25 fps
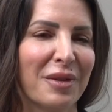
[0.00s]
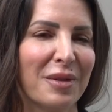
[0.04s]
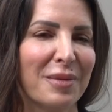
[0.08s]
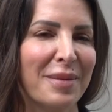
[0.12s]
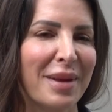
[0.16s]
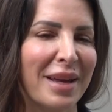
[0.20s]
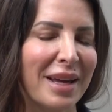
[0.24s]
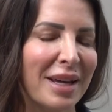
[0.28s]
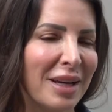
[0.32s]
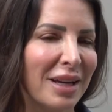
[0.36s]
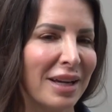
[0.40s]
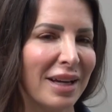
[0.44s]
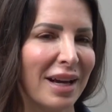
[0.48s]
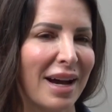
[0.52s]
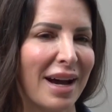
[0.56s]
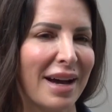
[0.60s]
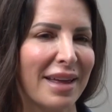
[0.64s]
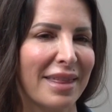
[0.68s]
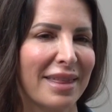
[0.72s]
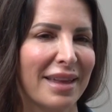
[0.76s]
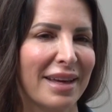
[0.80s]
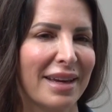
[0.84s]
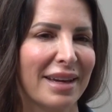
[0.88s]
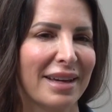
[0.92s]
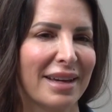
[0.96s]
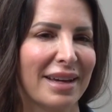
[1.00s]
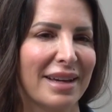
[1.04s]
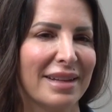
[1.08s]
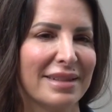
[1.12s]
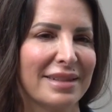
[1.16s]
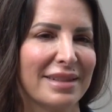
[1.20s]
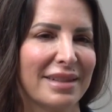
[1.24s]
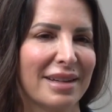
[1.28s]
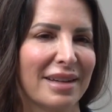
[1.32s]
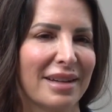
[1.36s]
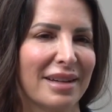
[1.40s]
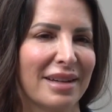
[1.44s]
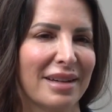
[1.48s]
me, I think it's
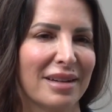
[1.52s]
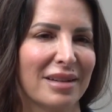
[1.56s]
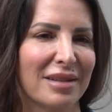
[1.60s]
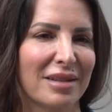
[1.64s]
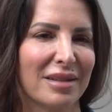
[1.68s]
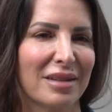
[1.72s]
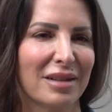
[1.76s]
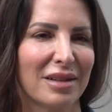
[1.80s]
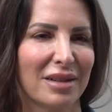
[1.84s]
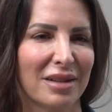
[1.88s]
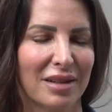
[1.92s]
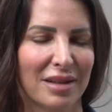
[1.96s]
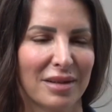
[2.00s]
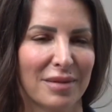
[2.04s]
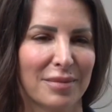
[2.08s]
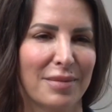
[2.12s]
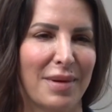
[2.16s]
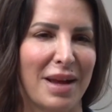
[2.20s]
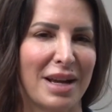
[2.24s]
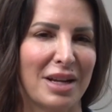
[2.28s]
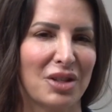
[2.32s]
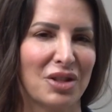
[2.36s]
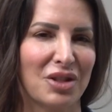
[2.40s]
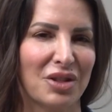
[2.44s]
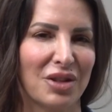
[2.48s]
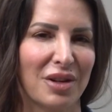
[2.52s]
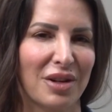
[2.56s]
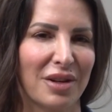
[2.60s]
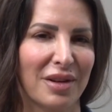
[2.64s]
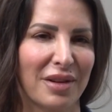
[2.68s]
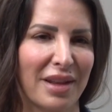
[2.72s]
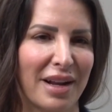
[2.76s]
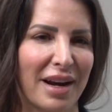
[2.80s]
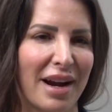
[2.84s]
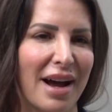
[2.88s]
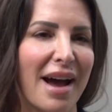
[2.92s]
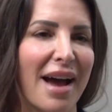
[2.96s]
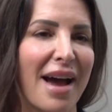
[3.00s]
gonna make sure
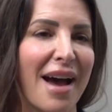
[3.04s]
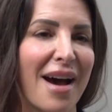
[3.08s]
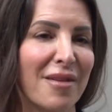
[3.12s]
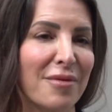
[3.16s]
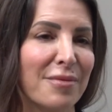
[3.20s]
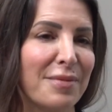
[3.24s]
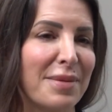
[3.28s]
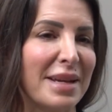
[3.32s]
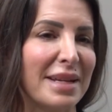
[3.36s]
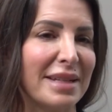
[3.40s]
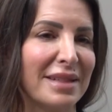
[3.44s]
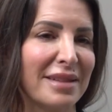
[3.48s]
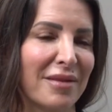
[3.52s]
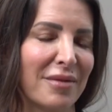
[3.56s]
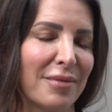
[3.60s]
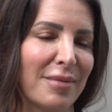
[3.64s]
that I have peace of